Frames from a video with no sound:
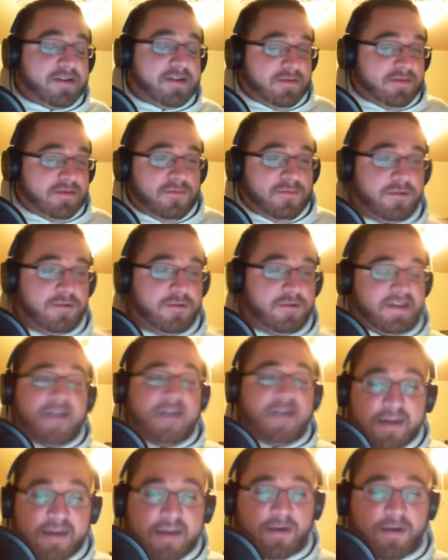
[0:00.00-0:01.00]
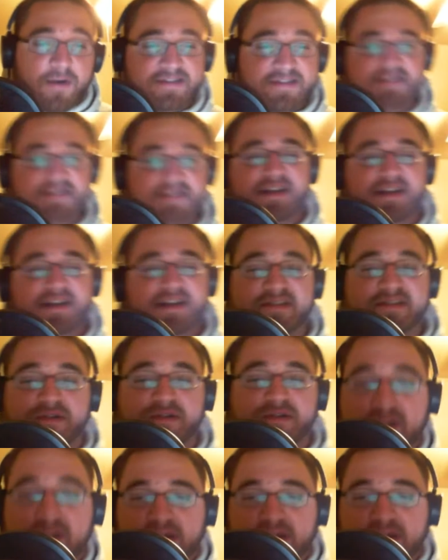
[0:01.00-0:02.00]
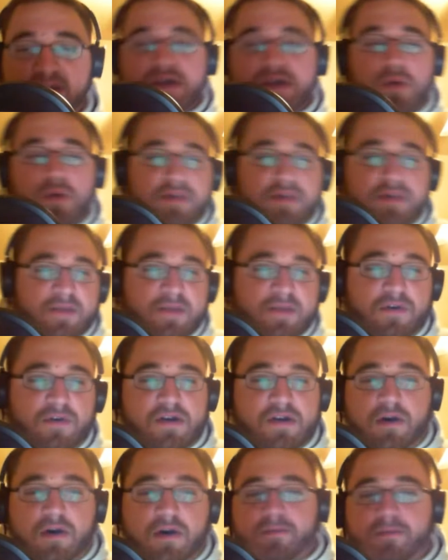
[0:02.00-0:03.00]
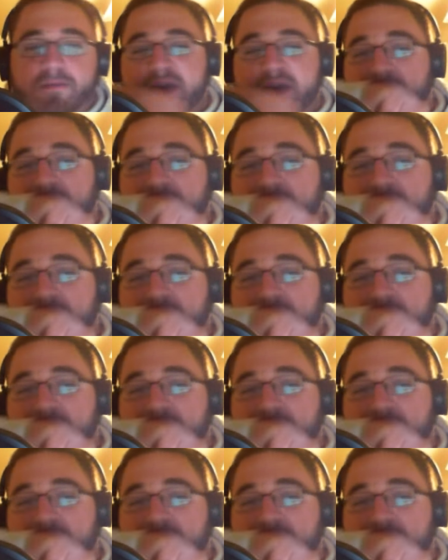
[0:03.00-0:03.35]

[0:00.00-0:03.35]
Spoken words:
We'll see a Key 1 successor. Will it be called Key